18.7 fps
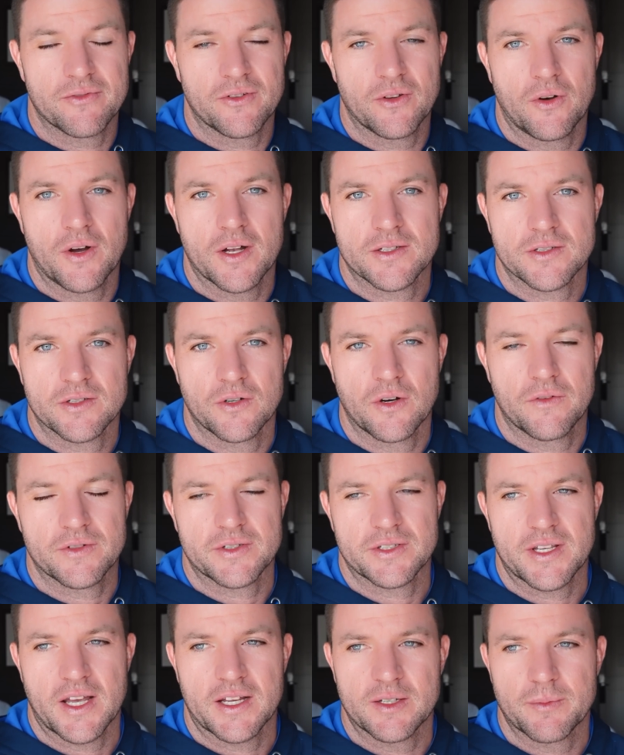flight, so
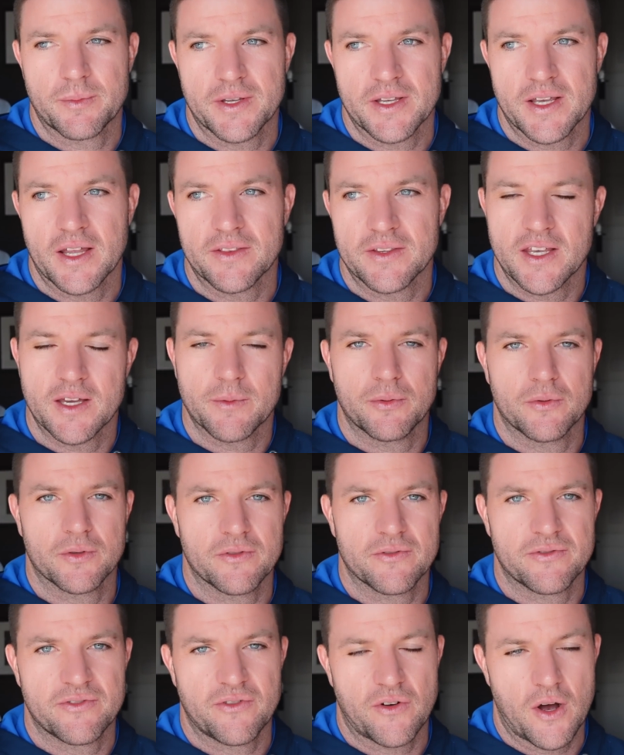obviously had to be at the airport
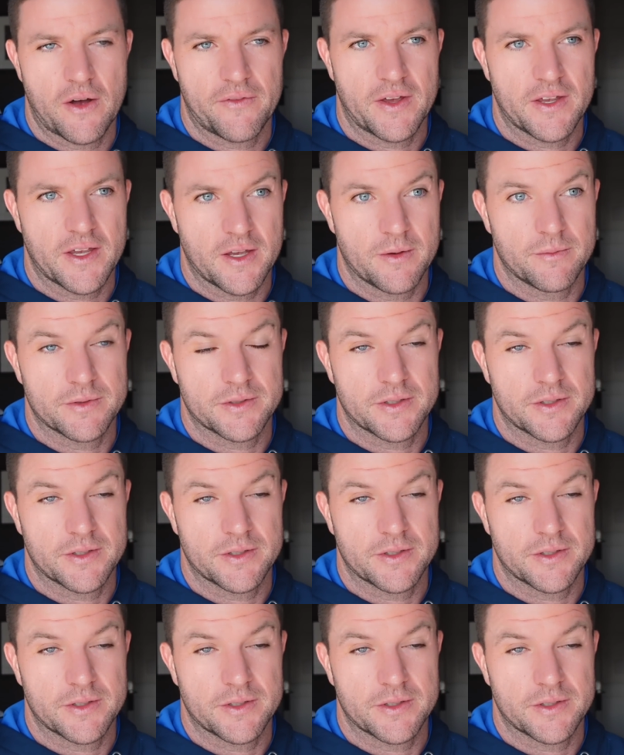at 5 a.m.